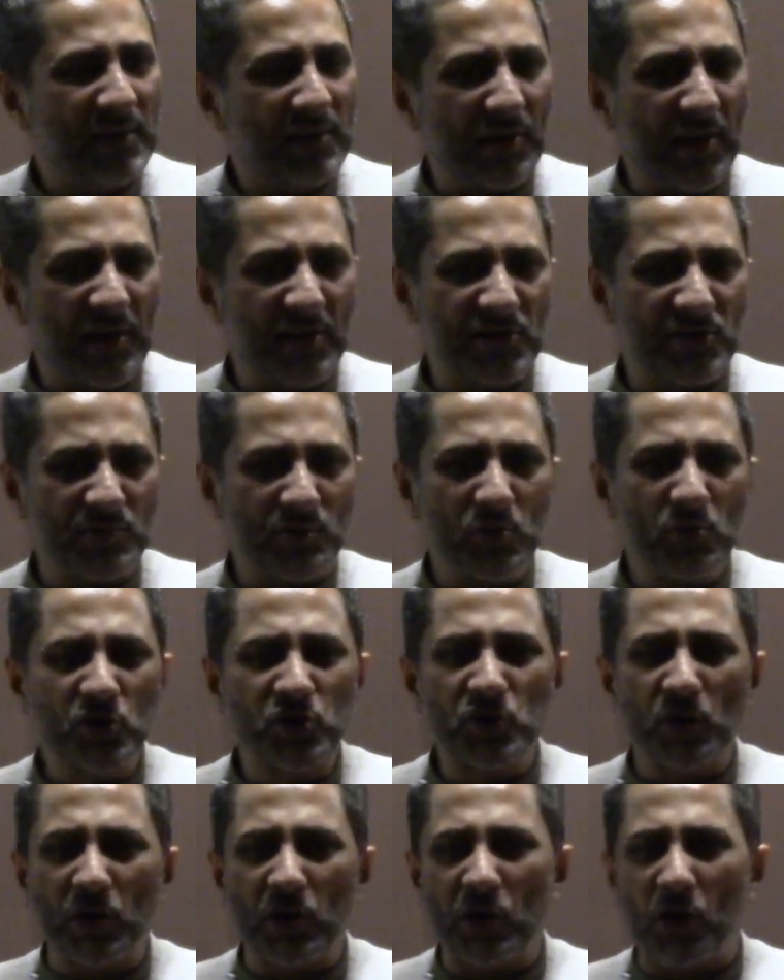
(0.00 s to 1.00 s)
There is
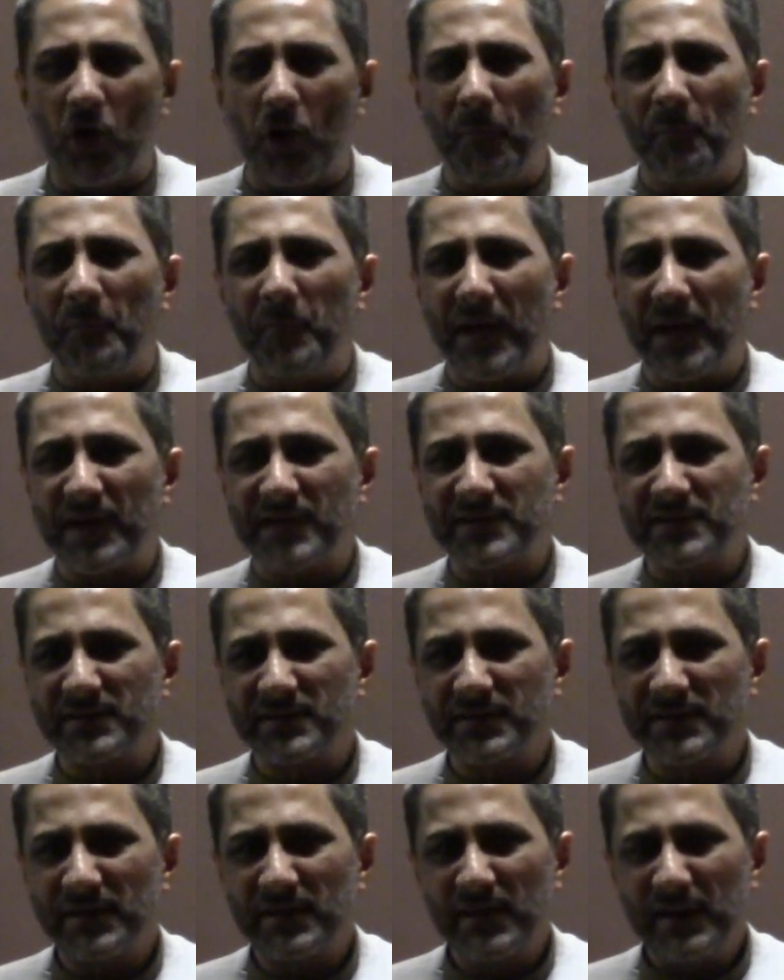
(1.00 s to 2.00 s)
mutual combat.
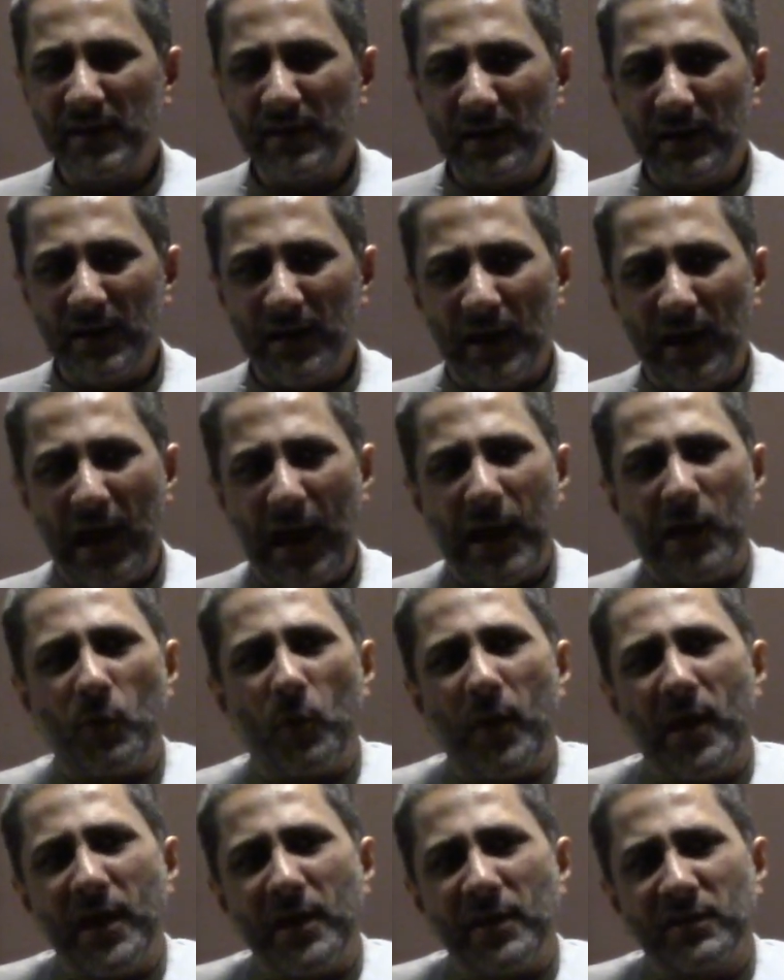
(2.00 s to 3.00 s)
And
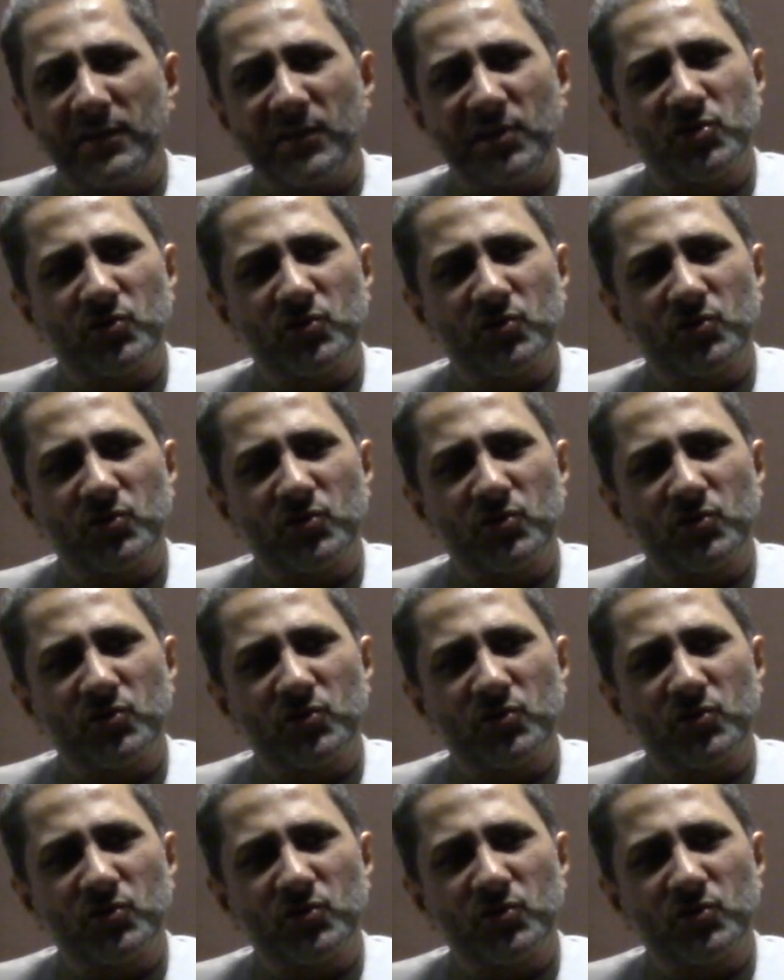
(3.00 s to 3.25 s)
when the